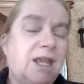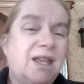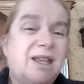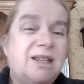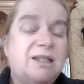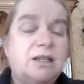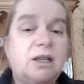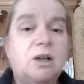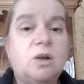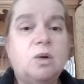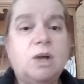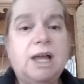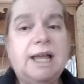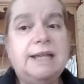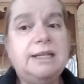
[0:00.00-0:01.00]
So
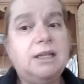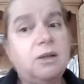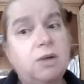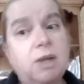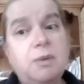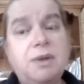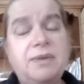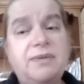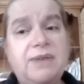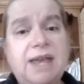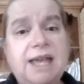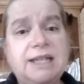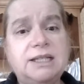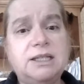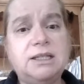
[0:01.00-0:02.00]
I know I went
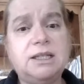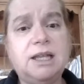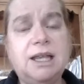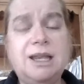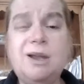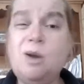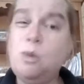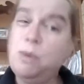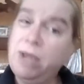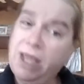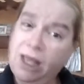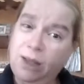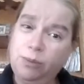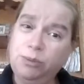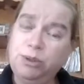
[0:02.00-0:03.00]
fast. I hope it
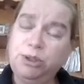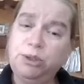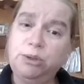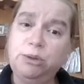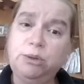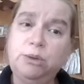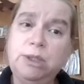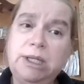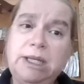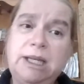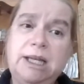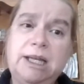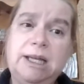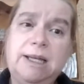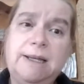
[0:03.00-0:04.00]
helped you
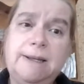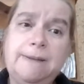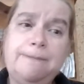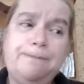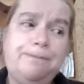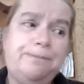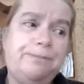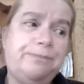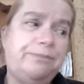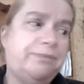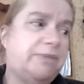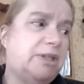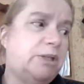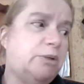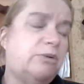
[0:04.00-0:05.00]

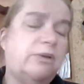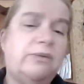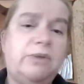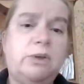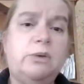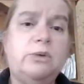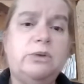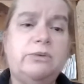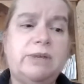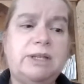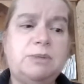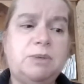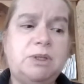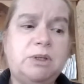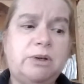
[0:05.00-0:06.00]
to review the
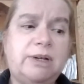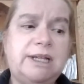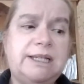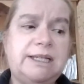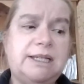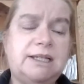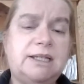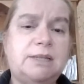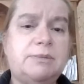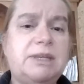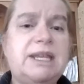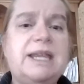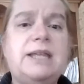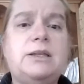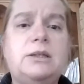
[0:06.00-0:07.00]
respiratory system.
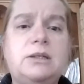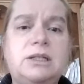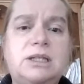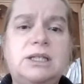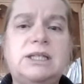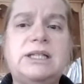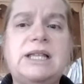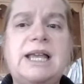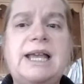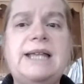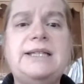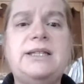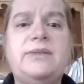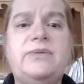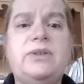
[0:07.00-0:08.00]
Again, look at the
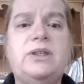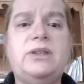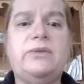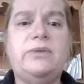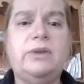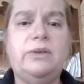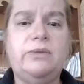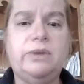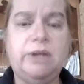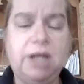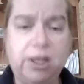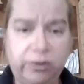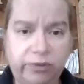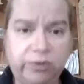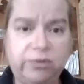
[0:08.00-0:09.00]
slides. I feel they're very, very
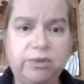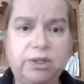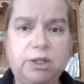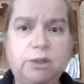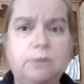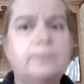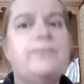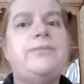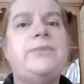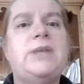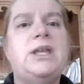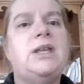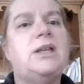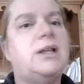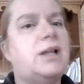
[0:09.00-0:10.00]
helpful for you.
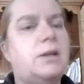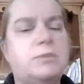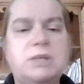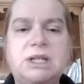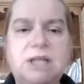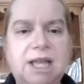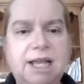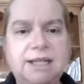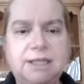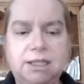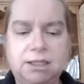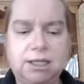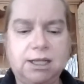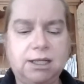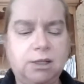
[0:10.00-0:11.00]
Come to class,
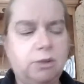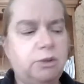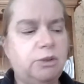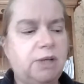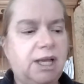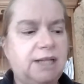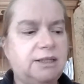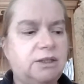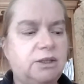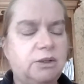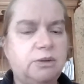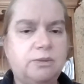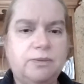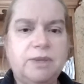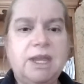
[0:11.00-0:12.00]
as I know you guys
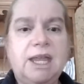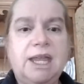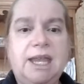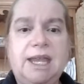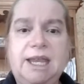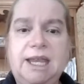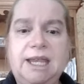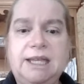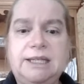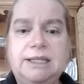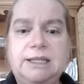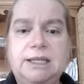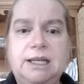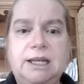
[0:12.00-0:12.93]
do. And